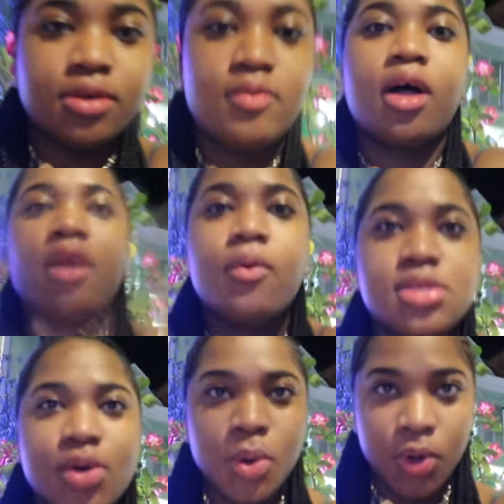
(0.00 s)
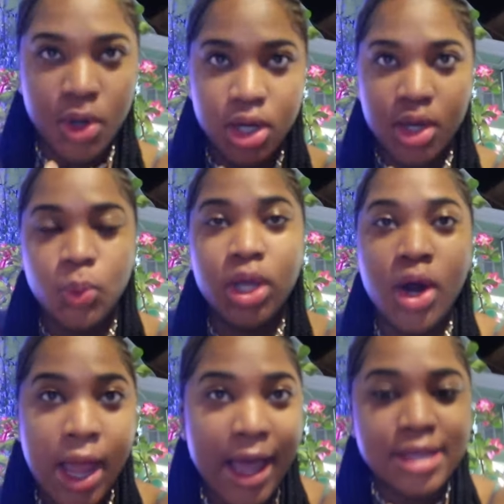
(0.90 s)
the vlog what's going on. We are
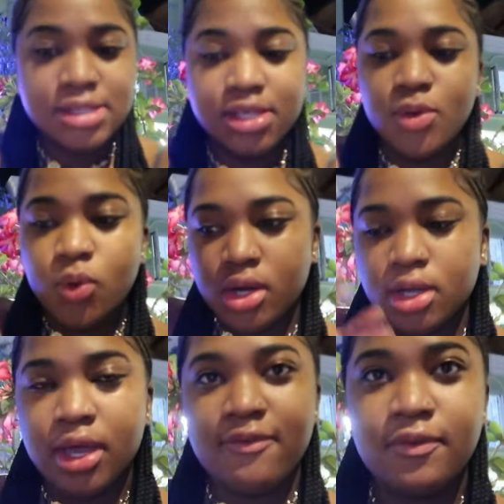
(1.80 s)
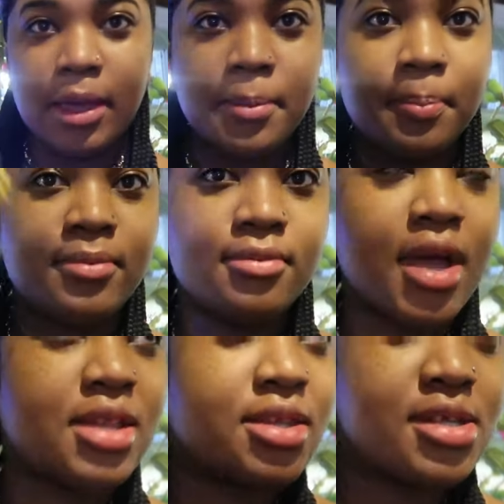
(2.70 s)
at Iguana Cafe. I
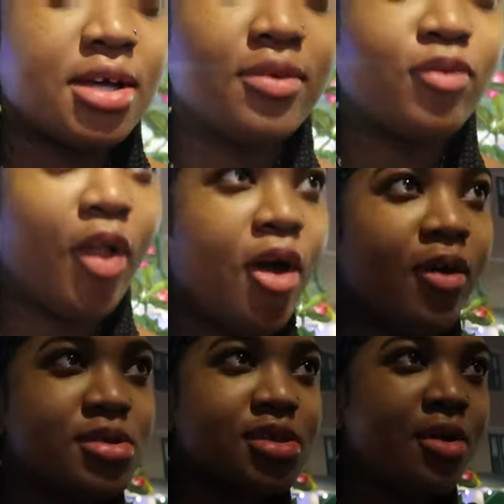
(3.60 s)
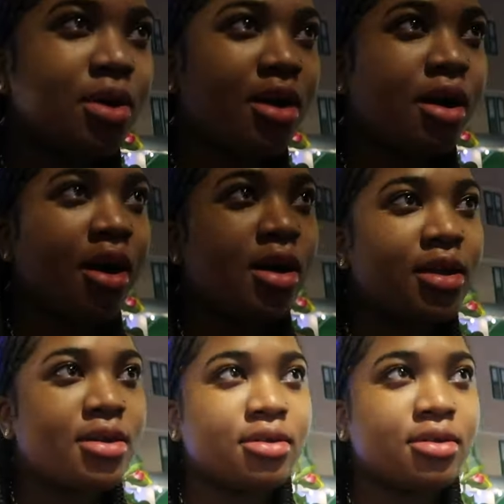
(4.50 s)
have to tell the vlog what's going on.